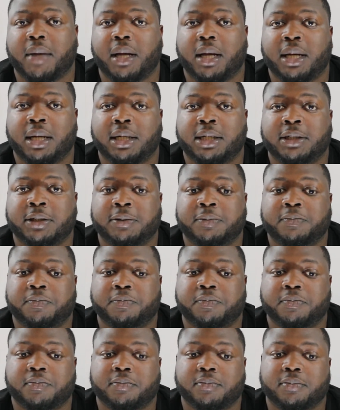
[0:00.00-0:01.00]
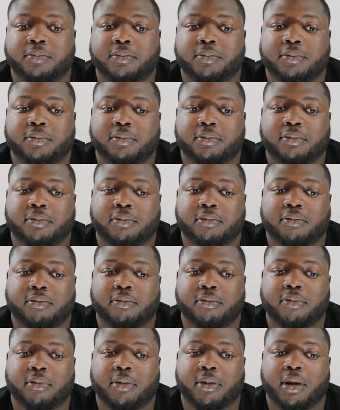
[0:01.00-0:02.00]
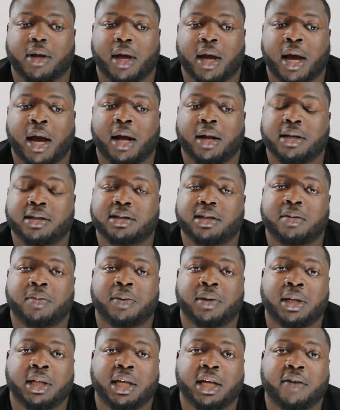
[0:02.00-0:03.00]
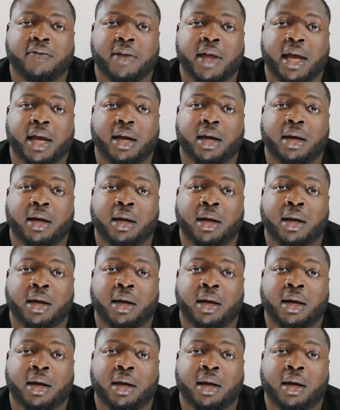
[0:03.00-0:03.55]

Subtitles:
I honestly believe that